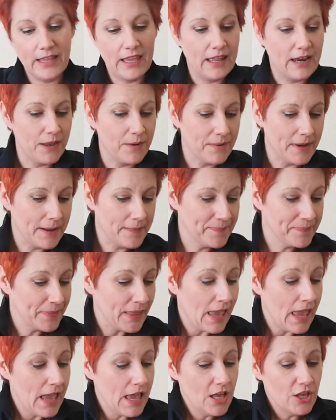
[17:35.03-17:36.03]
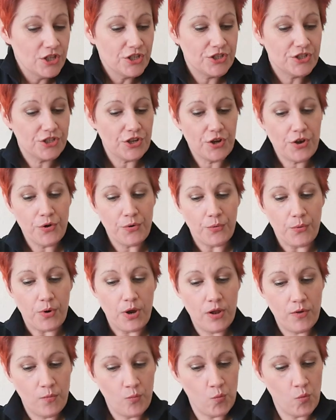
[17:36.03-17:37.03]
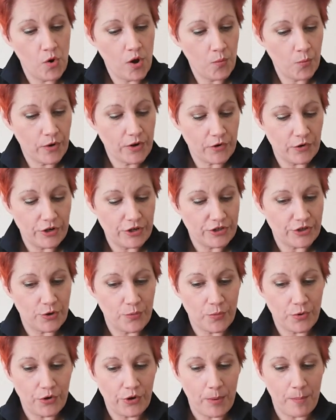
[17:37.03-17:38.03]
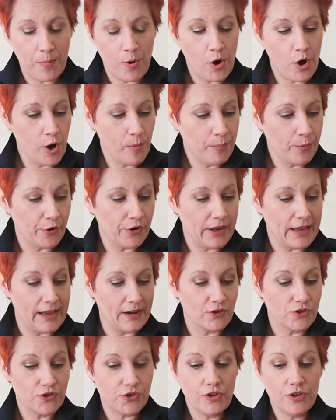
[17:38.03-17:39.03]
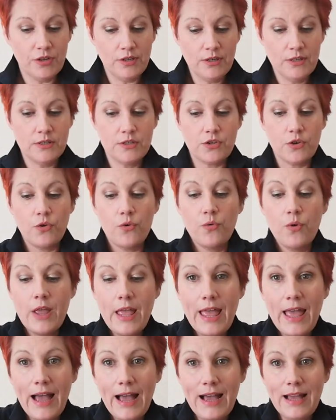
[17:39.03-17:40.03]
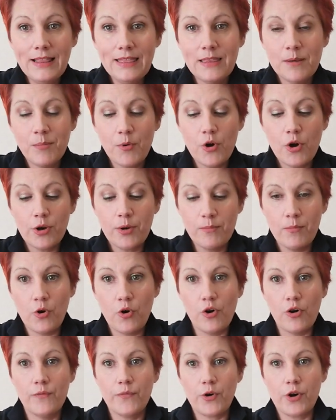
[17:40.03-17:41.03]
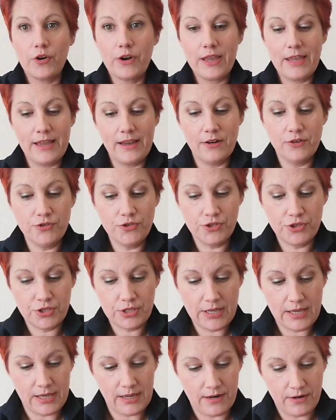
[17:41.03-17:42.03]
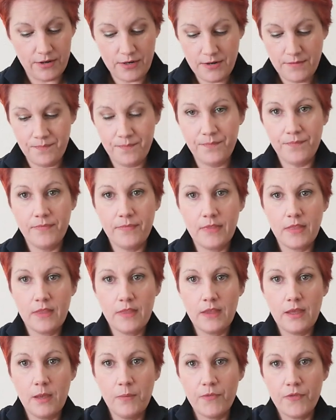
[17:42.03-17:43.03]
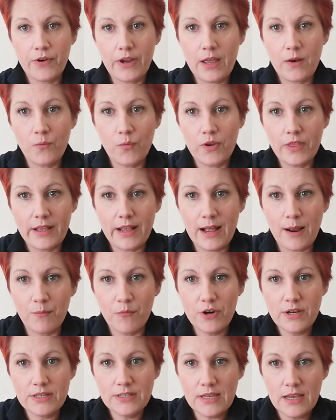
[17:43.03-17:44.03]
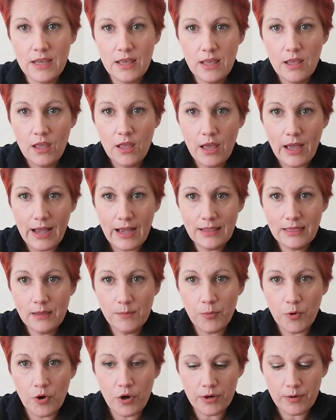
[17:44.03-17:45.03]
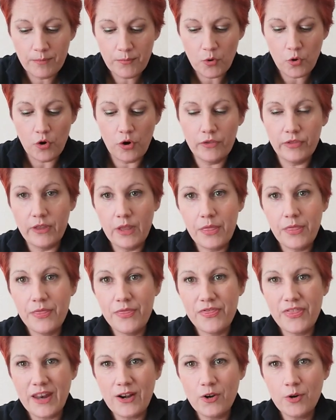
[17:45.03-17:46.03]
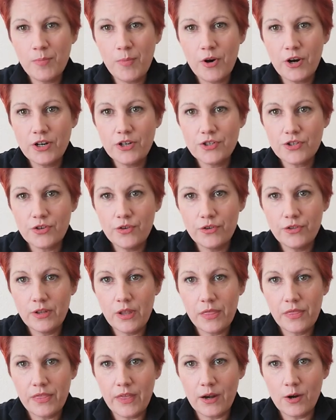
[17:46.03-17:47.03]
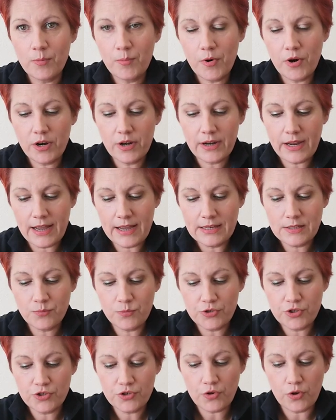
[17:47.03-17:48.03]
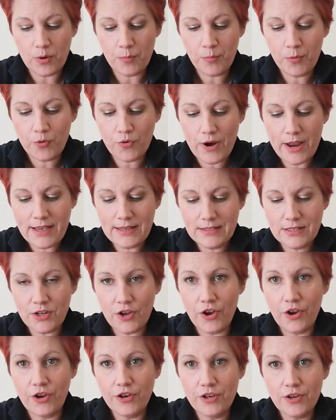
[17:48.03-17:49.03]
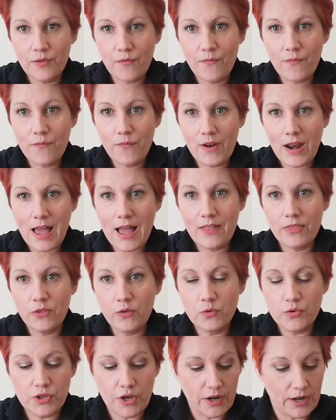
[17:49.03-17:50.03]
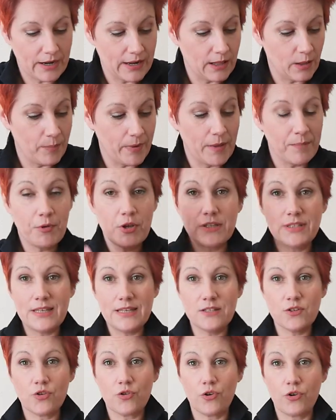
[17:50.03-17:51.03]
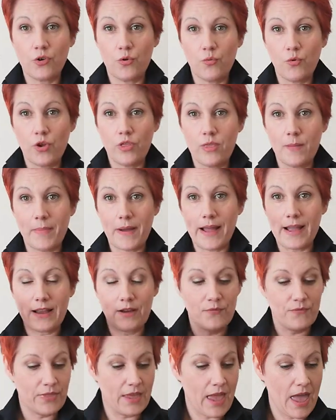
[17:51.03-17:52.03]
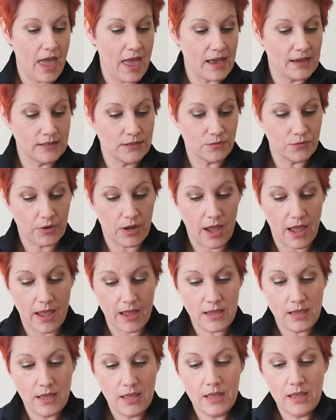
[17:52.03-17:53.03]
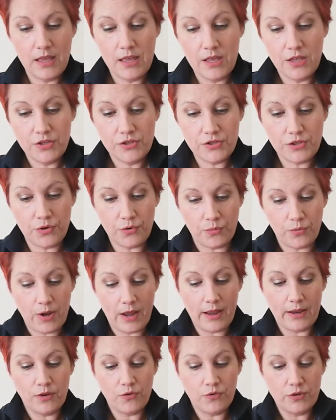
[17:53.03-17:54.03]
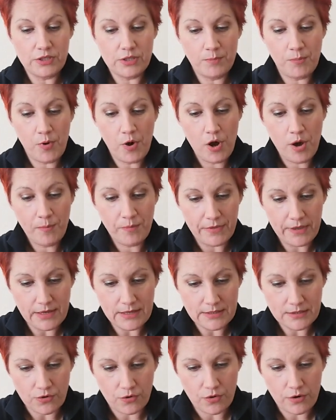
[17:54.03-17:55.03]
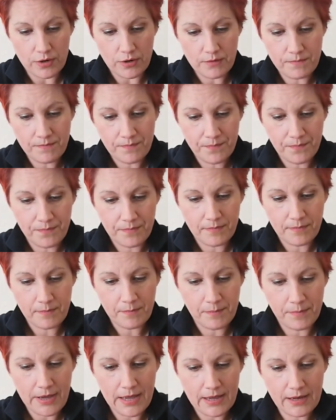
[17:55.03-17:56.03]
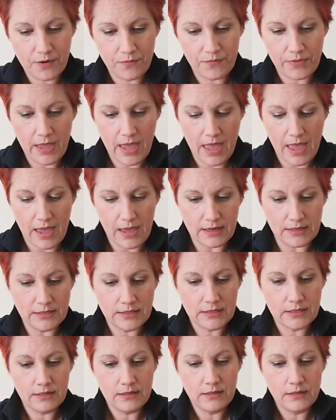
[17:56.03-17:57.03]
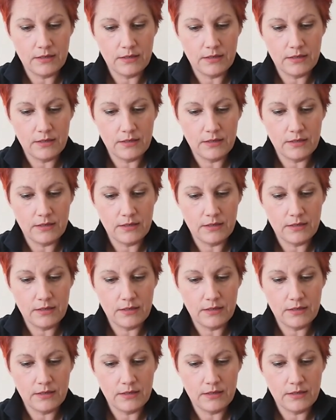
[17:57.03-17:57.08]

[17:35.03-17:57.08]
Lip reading: anyway, so what we're going to do, we're going to pop our ears on. So at the bottom of our ears here, keep forgetting where the camera is, at the bottom on the thinner part, guys, we're just going to press down to flatten those out a little bit because these are going to go on the back of the head, okay? So I'm going to pop these on, back of the head,